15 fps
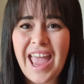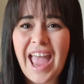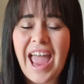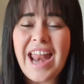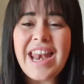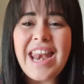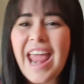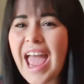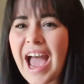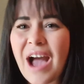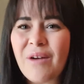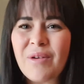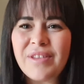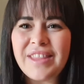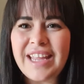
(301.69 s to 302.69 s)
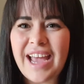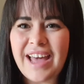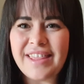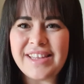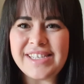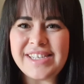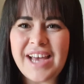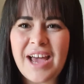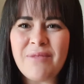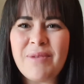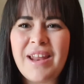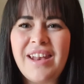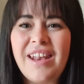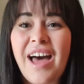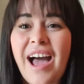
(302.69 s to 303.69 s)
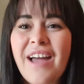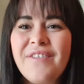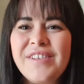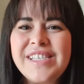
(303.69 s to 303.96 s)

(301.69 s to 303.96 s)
and now on the other side where life